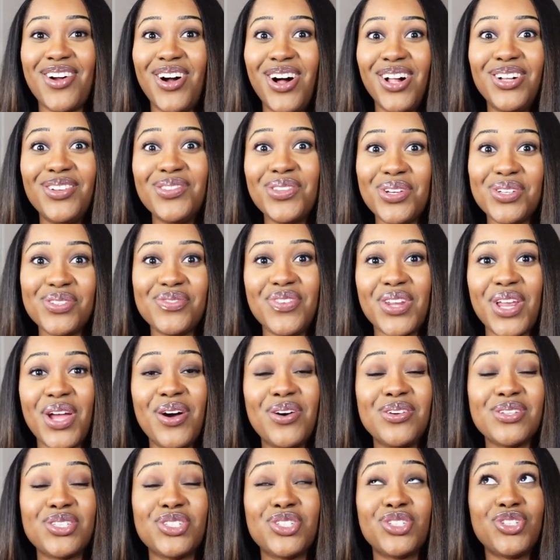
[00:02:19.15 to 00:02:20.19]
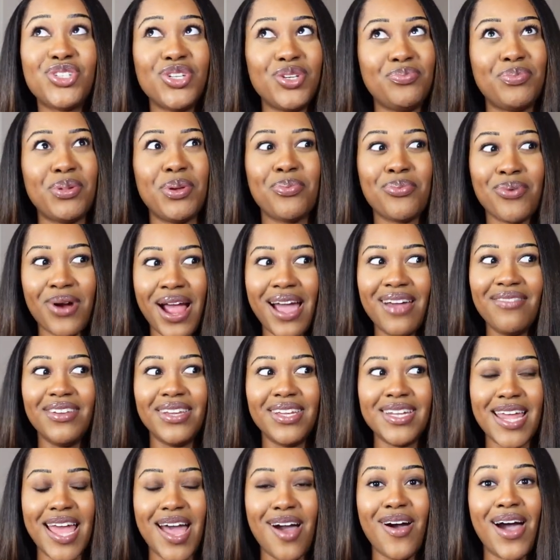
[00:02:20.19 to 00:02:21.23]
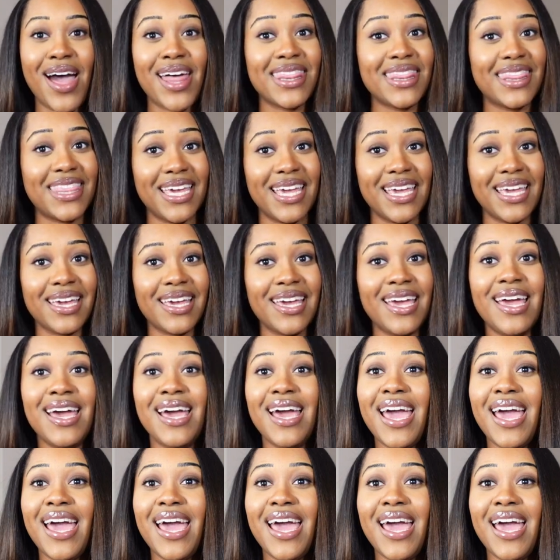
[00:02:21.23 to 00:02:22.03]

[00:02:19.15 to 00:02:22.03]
All of those videos should be private now, I think.